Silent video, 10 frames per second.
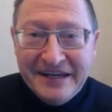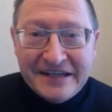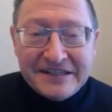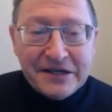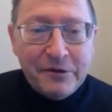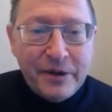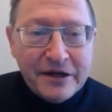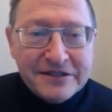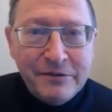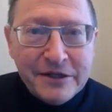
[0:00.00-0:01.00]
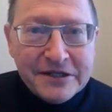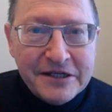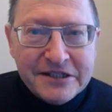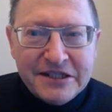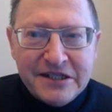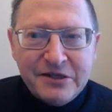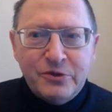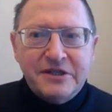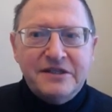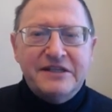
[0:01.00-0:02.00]
So, about Table Tennis
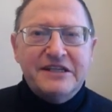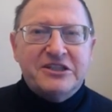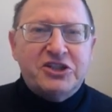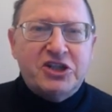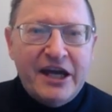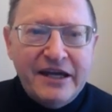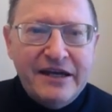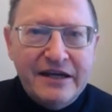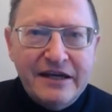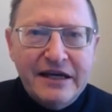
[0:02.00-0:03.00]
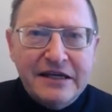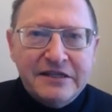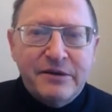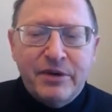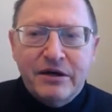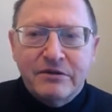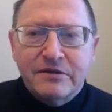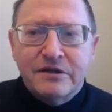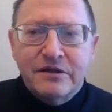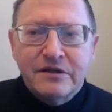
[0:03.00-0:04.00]
Secret, this channel, it's about
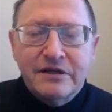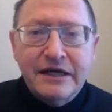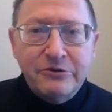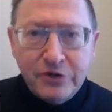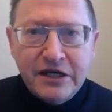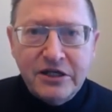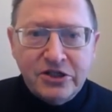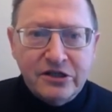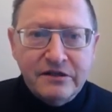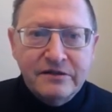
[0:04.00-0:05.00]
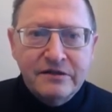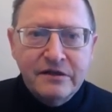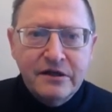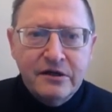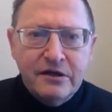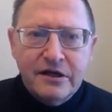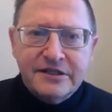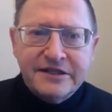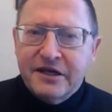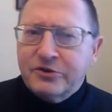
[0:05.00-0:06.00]
education.
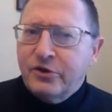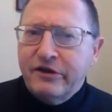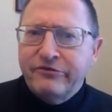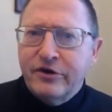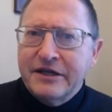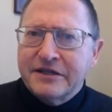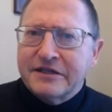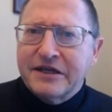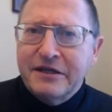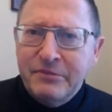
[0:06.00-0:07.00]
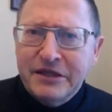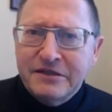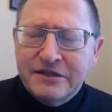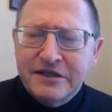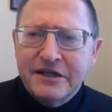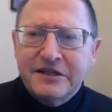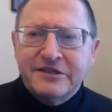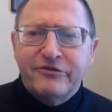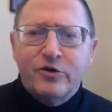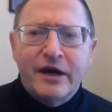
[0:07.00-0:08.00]
It's not really for entertainment, it's
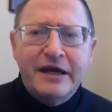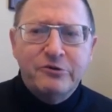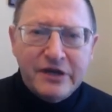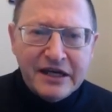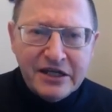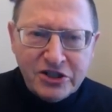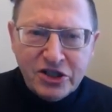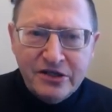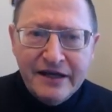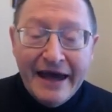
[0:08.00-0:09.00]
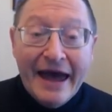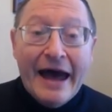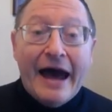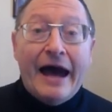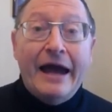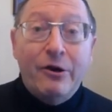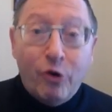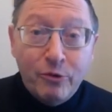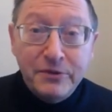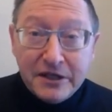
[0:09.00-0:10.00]
for education. I
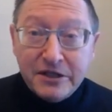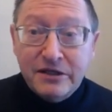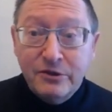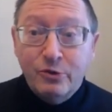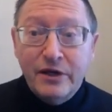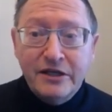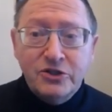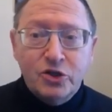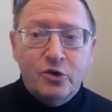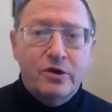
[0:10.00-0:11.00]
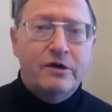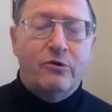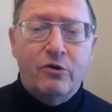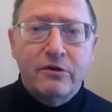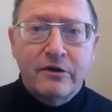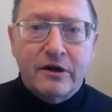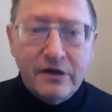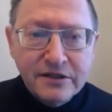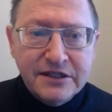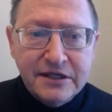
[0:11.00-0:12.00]
hope that you will enjoy all the
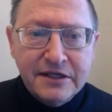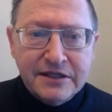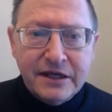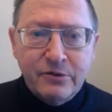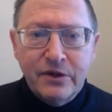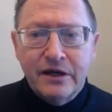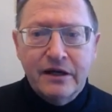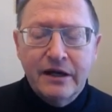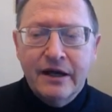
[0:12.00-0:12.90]
content that I will